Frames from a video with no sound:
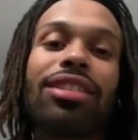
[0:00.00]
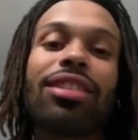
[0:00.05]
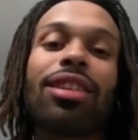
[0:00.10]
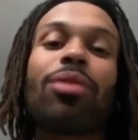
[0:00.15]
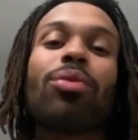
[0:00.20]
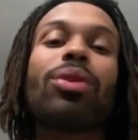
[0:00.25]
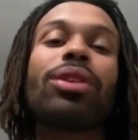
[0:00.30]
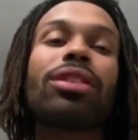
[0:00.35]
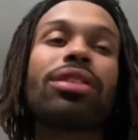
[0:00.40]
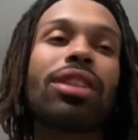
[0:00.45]

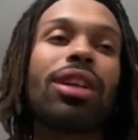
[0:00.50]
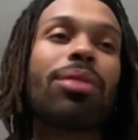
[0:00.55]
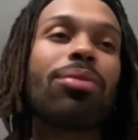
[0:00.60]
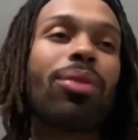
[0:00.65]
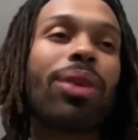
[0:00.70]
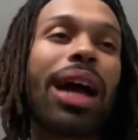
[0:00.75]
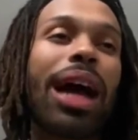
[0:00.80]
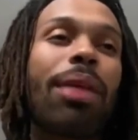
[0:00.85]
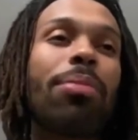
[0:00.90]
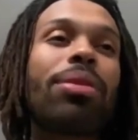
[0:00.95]

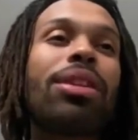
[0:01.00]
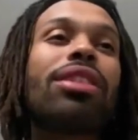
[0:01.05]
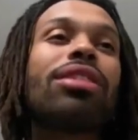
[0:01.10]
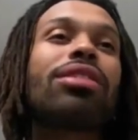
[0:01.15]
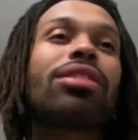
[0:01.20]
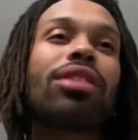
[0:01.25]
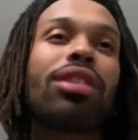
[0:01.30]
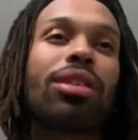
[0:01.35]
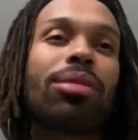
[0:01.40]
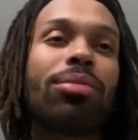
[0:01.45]
what happened
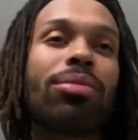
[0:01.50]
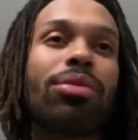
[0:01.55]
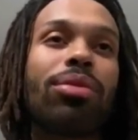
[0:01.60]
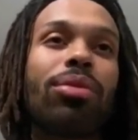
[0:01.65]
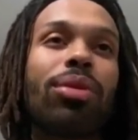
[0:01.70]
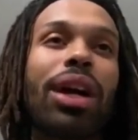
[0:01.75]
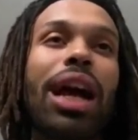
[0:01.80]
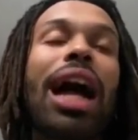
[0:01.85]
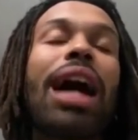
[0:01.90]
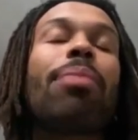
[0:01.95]

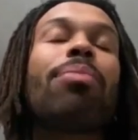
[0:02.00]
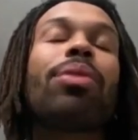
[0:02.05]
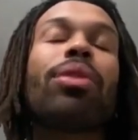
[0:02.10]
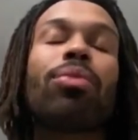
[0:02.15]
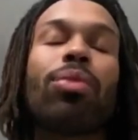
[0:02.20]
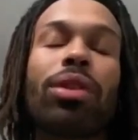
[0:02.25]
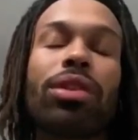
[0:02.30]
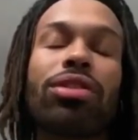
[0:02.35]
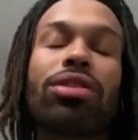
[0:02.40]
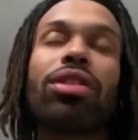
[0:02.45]

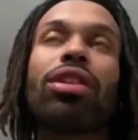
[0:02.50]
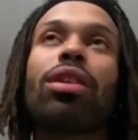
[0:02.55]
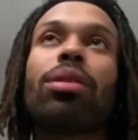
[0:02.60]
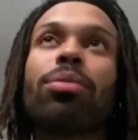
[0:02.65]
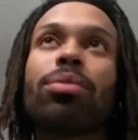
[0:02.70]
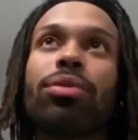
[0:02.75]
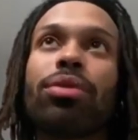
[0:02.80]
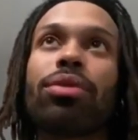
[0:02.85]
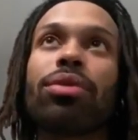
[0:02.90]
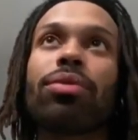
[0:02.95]
with
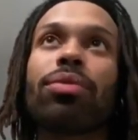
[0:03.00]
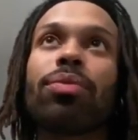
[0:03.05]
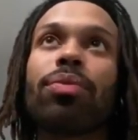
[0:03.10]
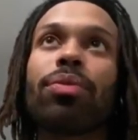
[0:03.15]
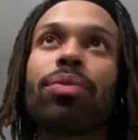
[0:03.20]
sLUms